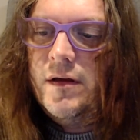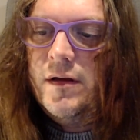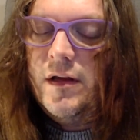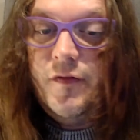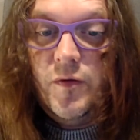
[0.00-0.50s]

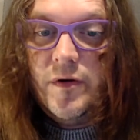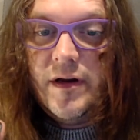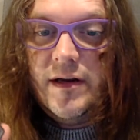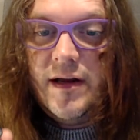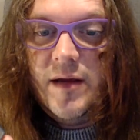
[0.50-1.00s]
if you want
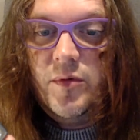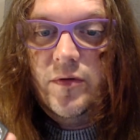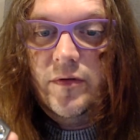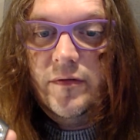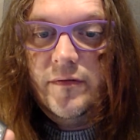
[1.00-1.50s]
to
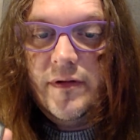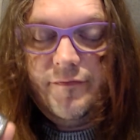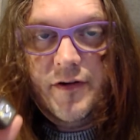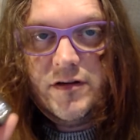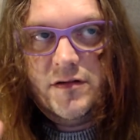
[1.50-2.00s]
enable,
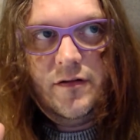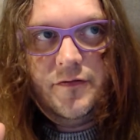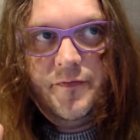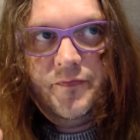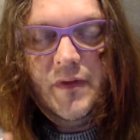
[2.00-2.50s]
first
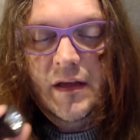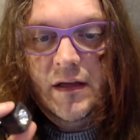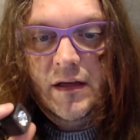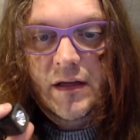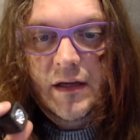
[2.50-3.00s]
off,
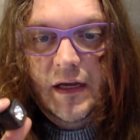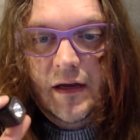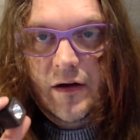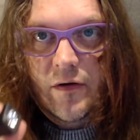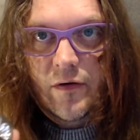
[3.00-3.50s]

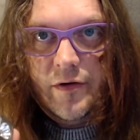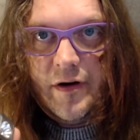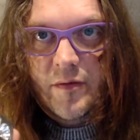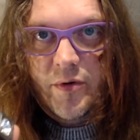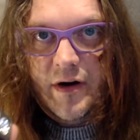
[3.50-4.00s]

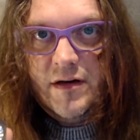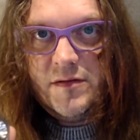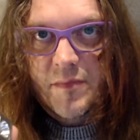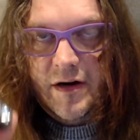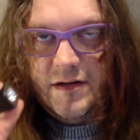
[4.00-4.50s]
auto
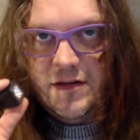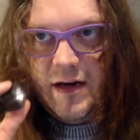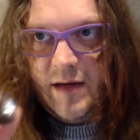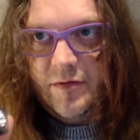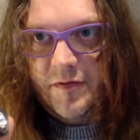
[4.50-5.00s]
brightness mode is
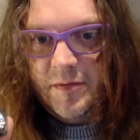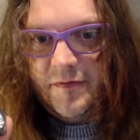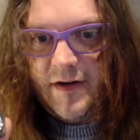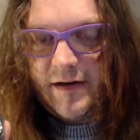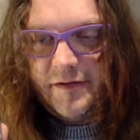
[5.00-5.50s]
enabled from the
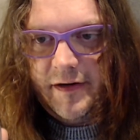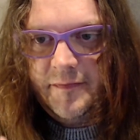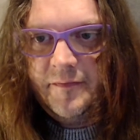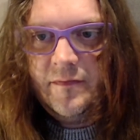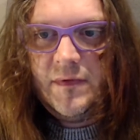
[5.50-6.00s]
factory.
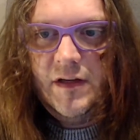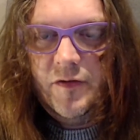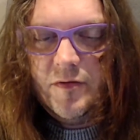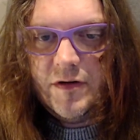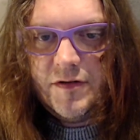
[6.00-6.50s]
If
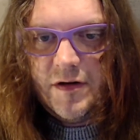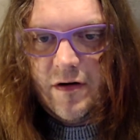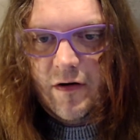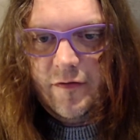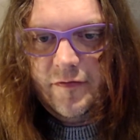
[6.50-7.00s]
you want to turn it
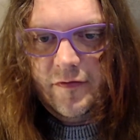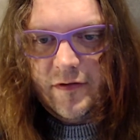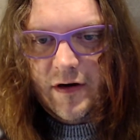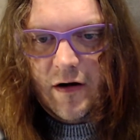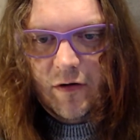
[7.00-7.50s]
off,
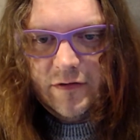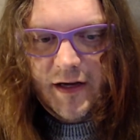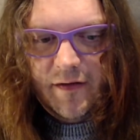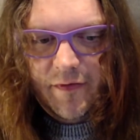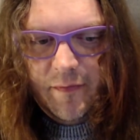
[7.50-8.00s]
you hold
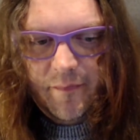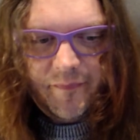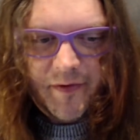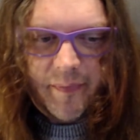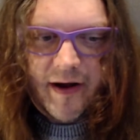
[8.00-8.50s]
down the
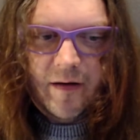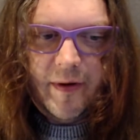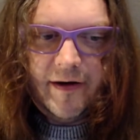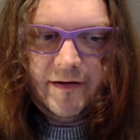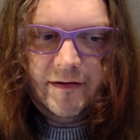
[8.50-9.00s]
power
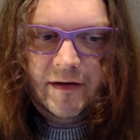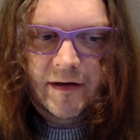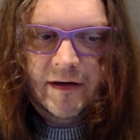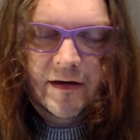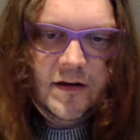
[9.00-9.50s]
button
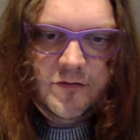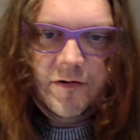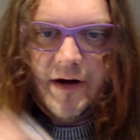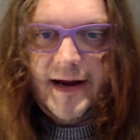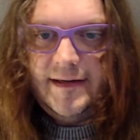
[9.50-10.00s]

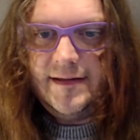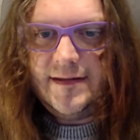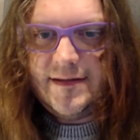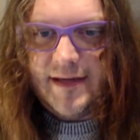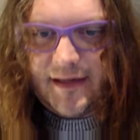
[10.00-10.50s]
for 8
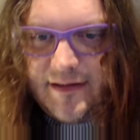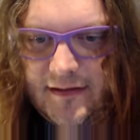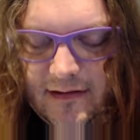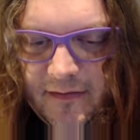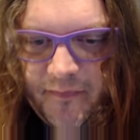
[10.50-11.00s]
seconds.